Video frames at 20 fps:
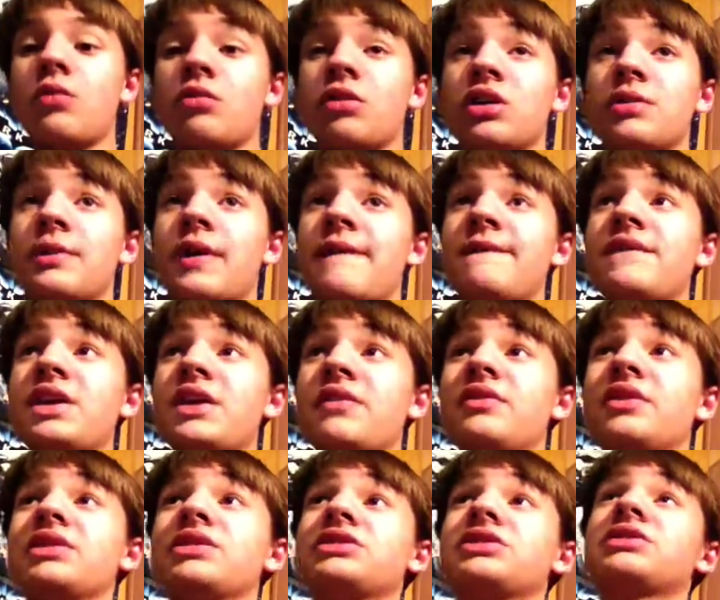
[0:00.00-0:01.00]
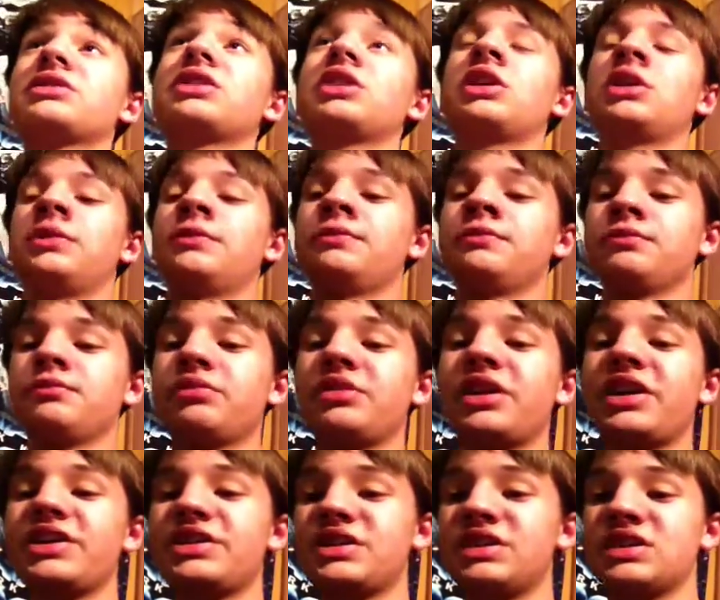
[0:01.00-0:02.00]
one of my favorite
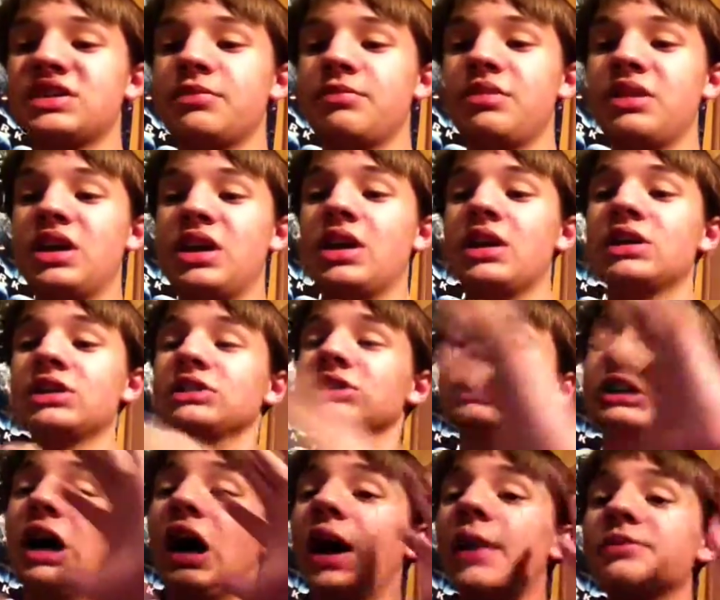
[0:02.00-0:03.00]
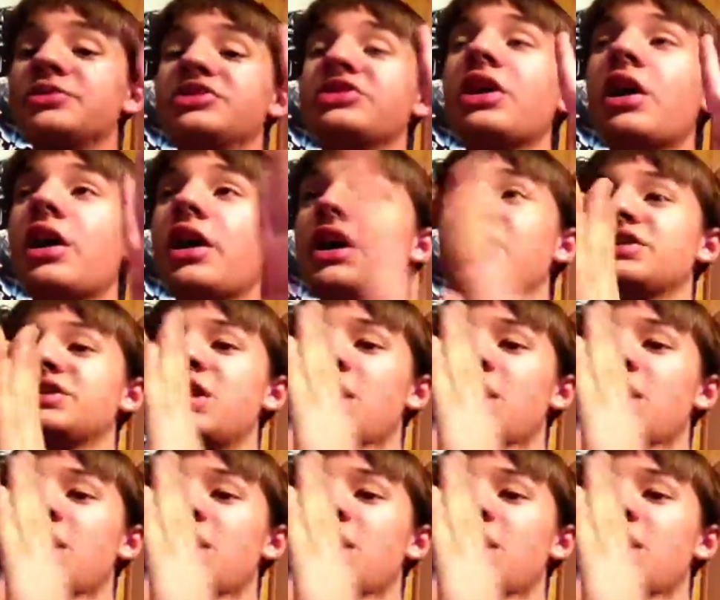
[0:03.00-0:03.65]
places to be. I'm sorry, it's